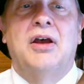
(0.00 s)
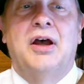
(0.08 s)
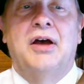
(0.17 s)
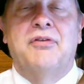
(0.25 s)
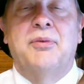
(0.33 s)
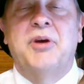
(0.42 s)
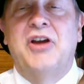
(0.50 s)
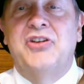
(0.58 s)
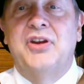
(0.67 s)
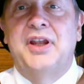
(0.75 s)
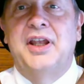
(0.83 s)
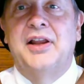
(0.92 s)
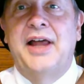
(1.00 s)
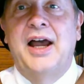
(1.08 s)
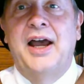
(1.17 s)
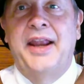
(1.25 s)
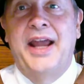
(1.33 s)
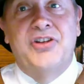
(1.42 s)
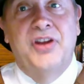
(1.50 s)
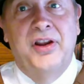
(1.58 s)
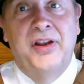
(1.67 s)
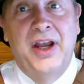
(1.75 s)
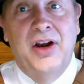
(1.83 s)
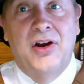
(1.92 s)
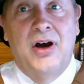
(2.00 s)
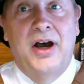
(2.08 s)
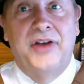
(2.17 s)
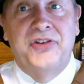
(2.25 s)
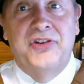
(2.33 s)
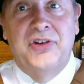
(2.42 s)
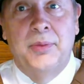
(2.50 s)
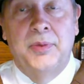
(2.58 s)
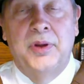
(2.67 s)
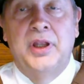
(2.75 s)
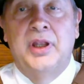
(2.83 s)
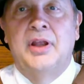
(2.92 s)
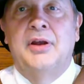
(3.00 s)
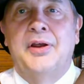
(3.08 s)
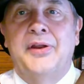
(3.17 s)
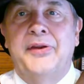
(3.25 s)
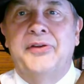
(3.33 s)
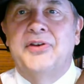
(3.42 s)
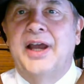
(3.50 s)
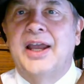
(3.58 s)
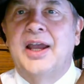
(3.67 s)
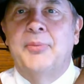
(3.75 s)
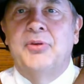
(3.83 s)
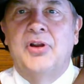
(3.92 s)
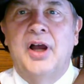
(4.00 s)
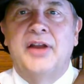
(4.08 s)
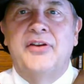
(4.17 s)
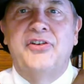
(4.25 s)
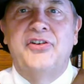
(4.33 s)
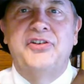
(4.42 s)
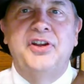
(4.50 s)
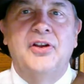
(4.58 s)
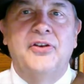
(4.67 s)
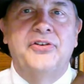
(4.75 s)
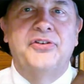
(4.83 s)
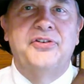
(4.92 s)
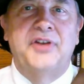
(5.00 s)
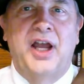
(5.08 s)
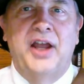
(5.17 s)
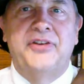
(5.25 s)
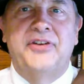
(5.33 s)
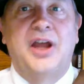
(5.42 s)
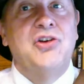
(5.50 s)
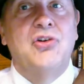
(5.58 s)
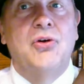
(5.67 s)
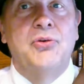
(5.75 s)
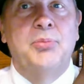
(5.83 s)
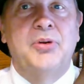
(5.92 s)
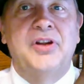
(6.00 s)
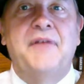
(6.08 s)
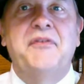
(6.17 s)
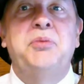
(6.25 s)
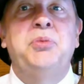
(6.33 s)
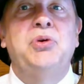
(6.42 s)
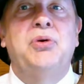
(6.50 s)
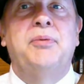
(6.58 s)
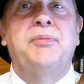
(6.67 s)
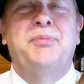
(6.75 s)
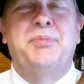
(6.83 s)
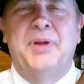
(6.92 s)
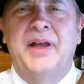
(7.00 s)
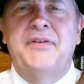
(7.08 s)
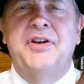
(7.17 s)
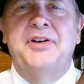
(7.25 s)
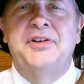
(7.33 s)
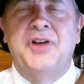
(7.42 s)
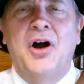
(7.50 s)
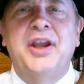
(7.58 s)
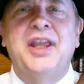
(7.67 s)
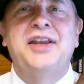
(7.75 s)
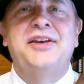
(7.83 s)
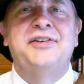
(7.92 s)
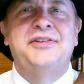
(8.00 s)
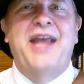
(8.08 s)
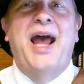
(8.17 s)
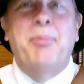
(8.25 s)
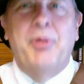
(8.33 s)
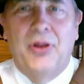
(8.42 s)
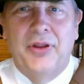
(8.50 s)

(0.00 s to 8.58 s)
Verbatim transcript: uh, from custody, a lot, an action that later costs them now this guy comes along and steals Sancho's beloved mule, beloved donkey Dapple.